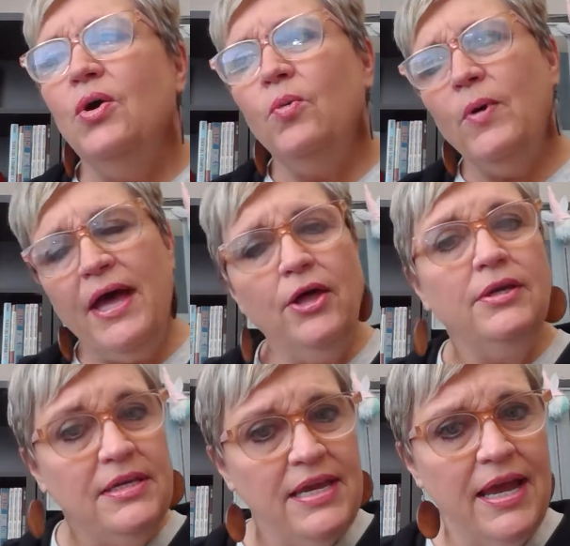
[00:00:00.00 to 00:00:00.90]
Well,
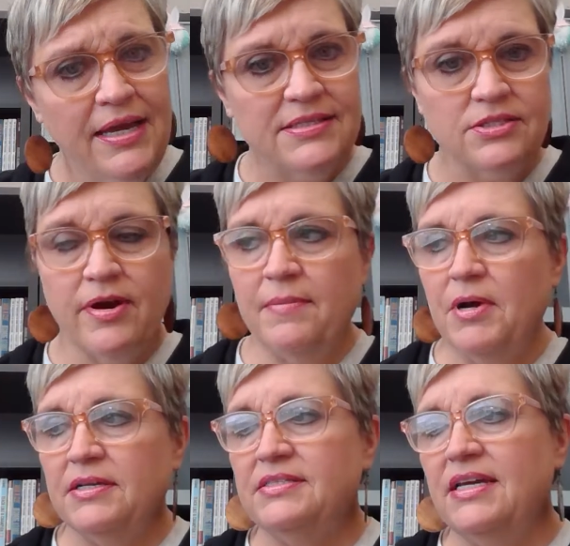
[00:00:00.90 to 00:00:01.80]
yes,
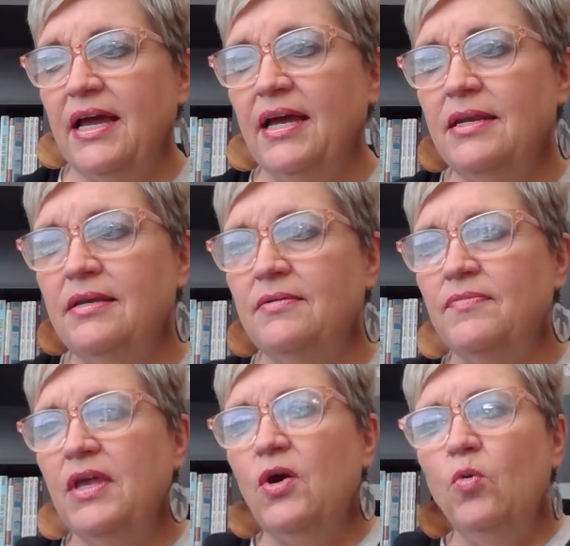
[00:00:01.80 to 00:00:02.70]
Grandma said.
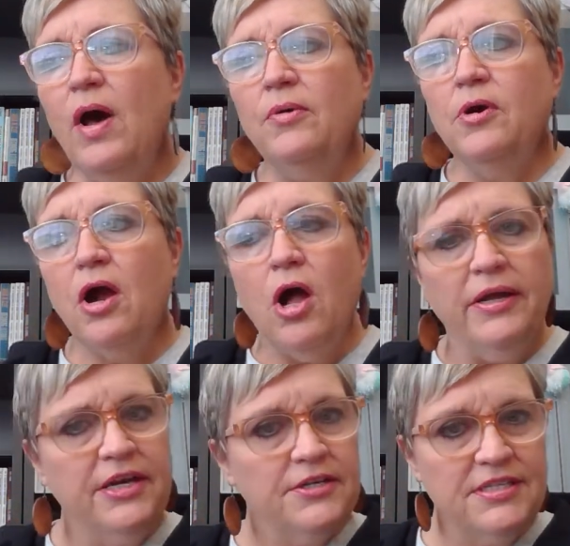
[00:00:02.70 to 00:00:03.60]
While we're all
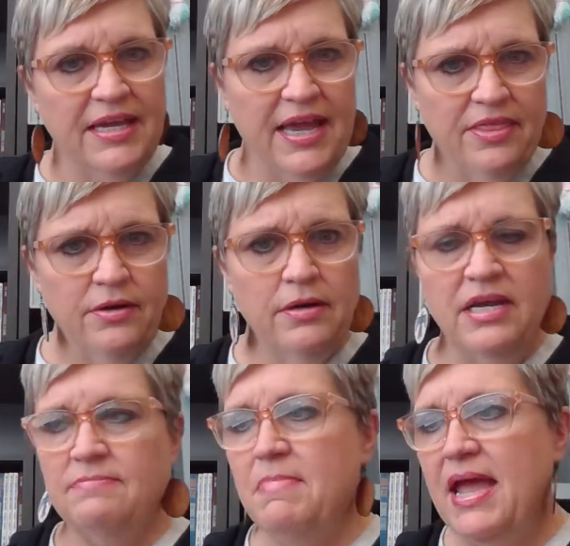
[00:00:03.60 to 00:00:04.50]
here together
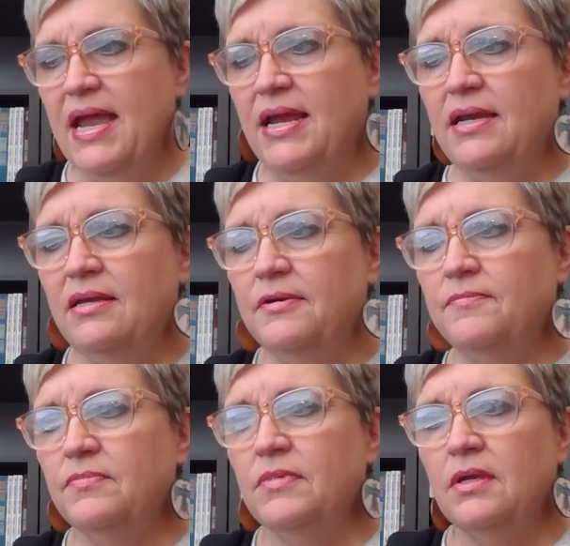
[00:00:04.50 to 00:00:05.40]
in Maine.
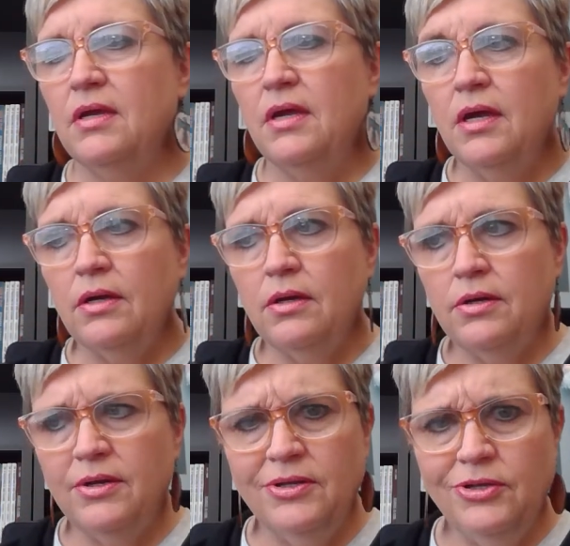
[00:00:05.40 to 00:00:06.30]

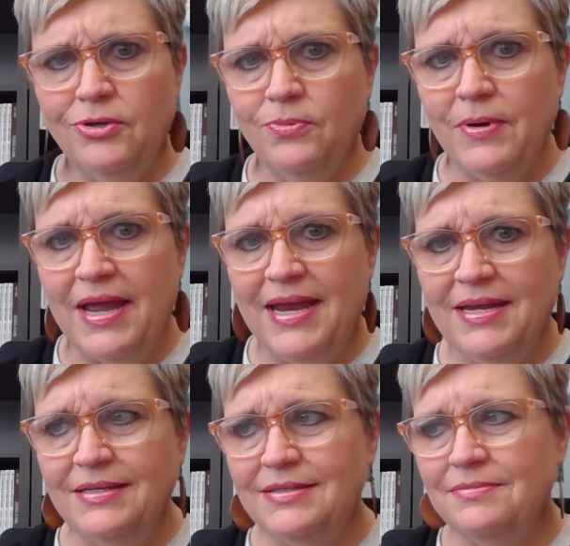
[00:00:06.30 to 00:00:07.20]
Couldn't you
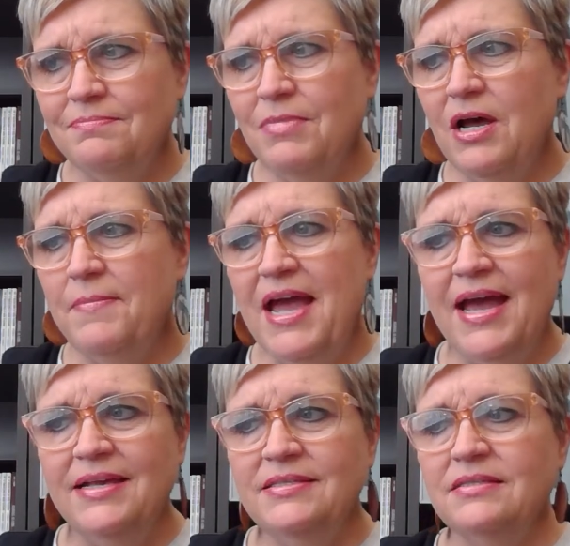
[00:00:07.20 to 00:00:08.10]
wait? Mom
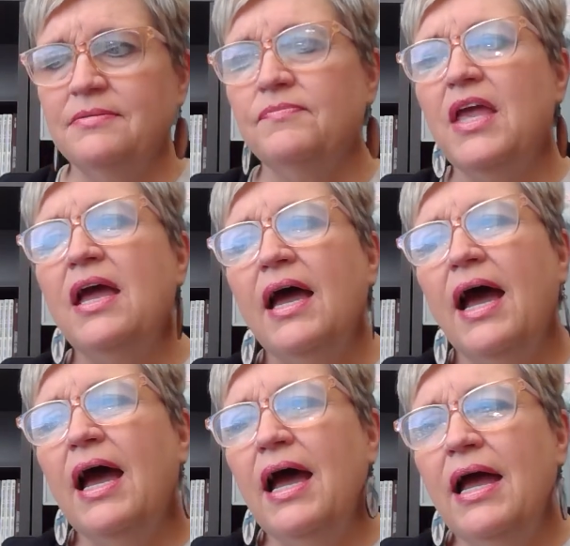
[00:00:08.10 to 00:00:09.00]
asked.
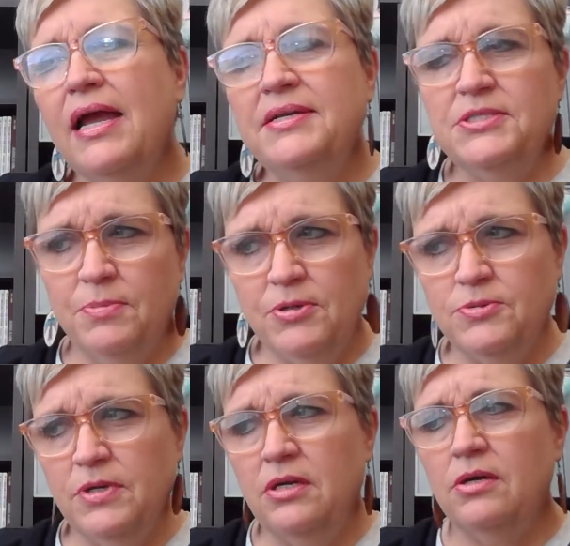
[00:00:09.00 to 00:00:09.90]
I suppose
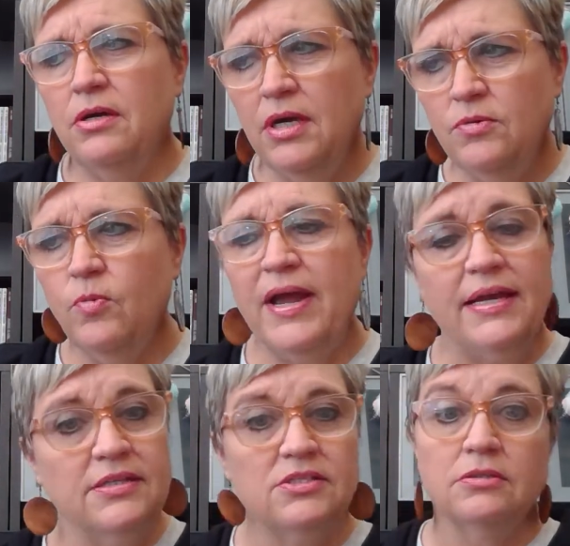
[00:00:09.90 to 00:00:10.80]
we could
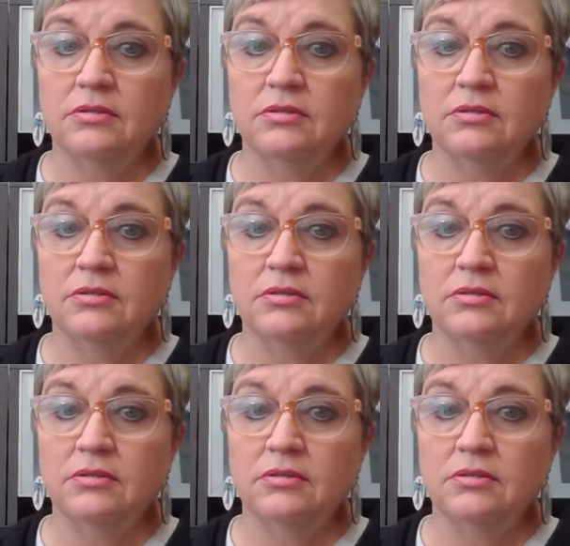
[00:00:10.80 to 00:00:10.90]
wait until